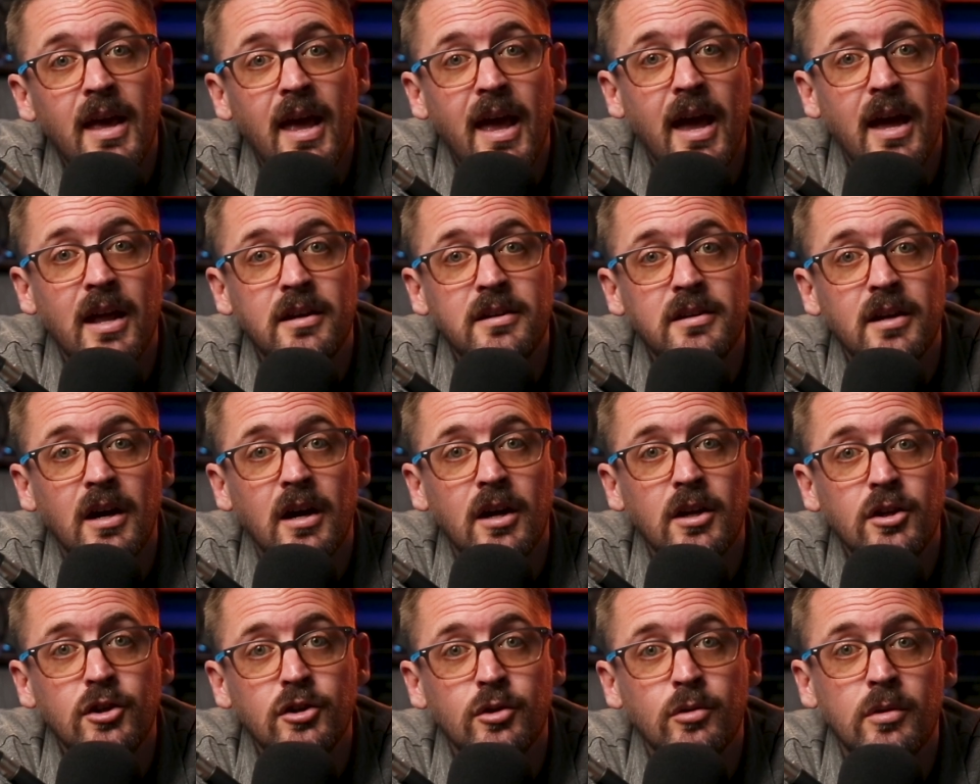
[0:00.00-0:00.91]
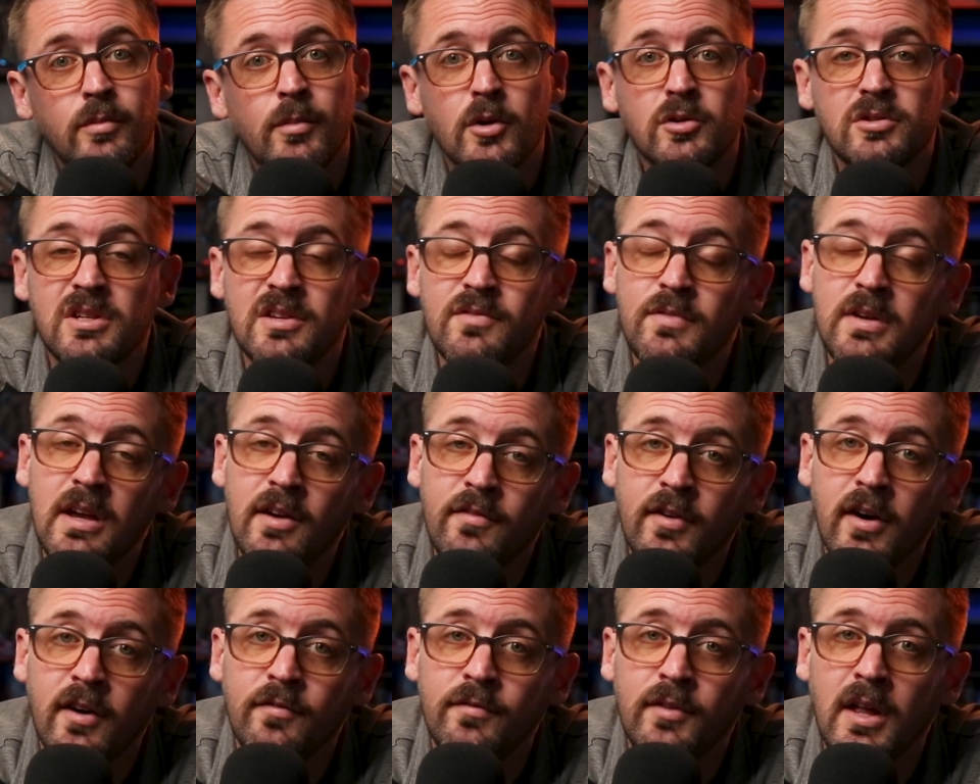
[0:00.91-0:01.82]
And you're doing mostly
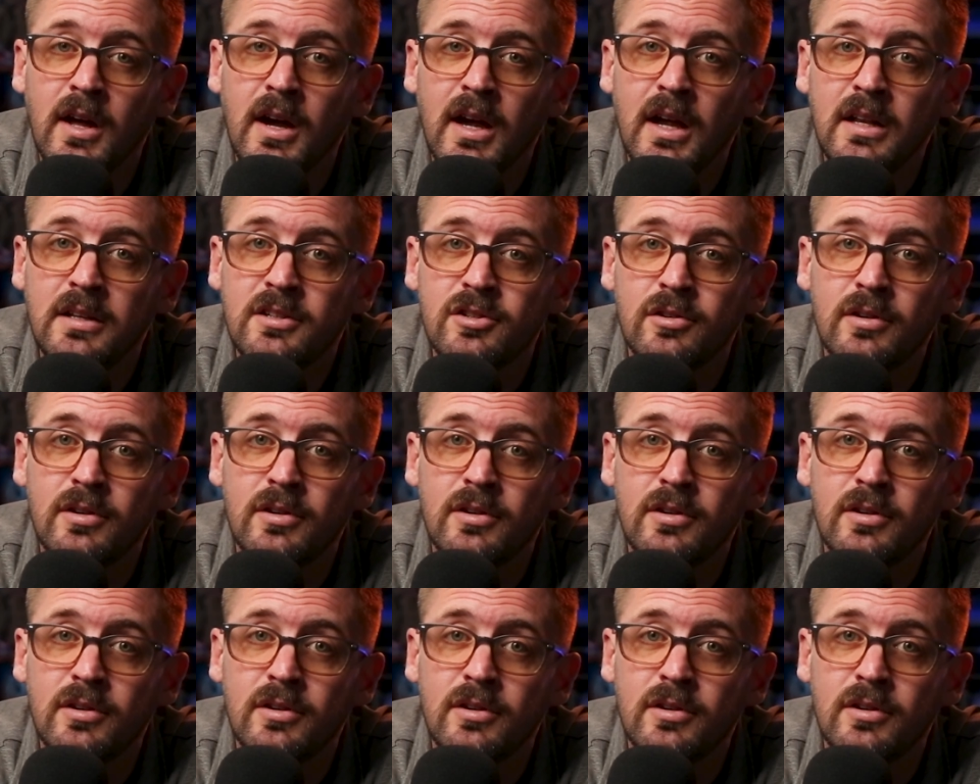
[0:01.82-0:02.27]
VFR flying.